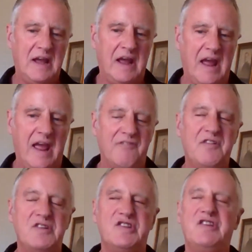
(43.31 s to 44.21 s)
a
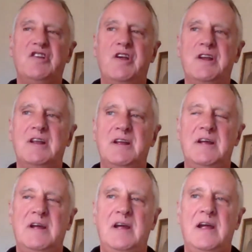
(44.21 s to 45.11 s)
physician
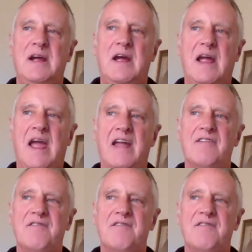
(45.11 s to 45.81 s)
and